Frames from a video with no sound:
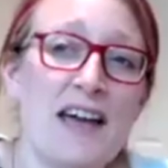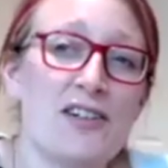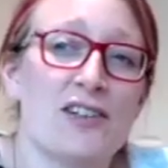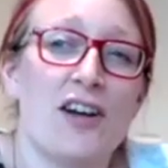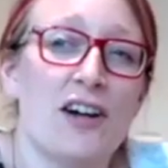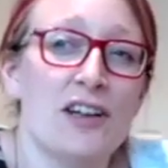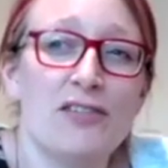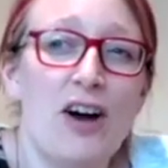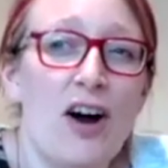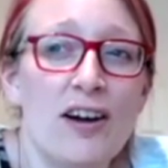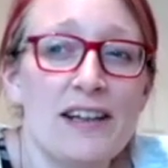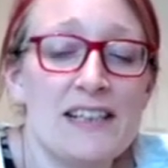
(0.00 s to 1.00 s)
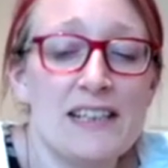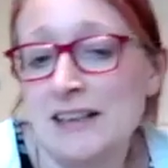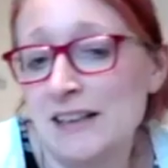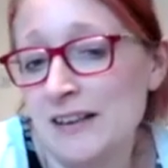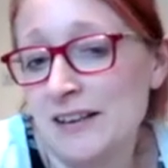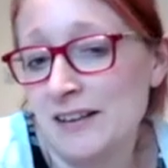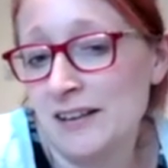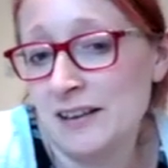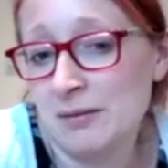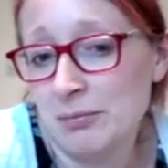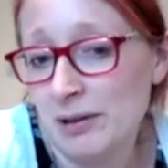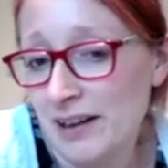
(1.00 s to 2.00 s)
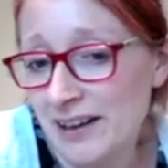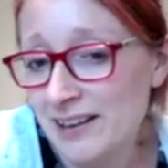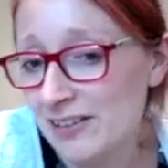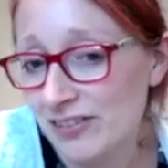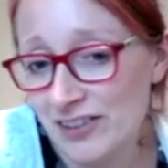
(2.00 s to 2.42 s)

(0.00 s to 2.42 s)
just kind of hiding learning in play if